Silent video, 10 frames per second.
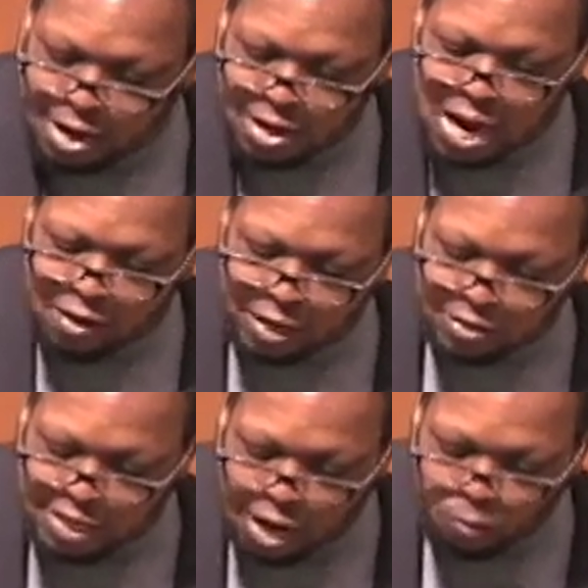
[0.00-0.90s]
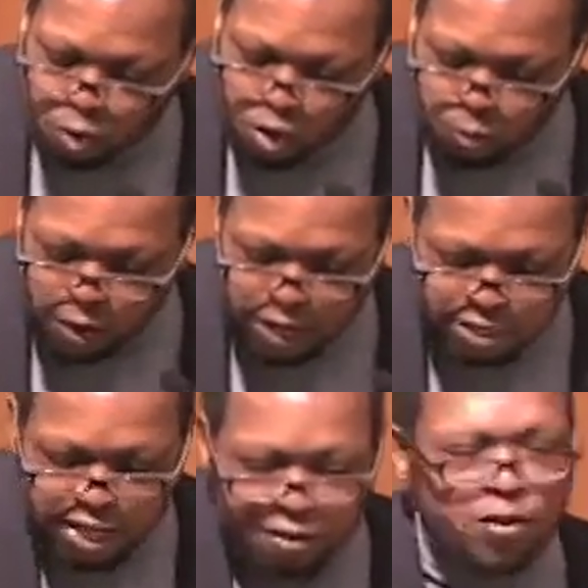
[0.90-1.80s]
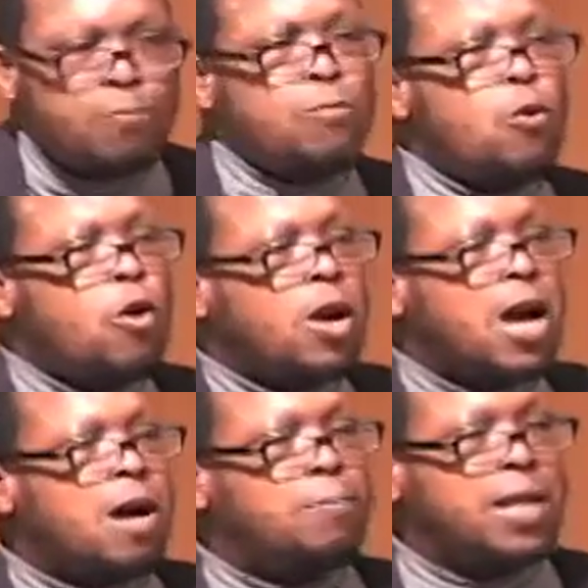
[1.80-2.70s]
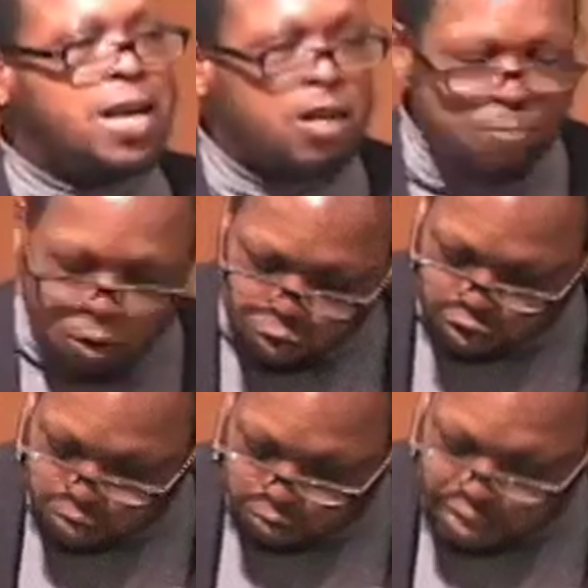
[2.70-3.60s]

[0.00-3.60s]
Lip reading: Narratives that were wedded to even more complicated personal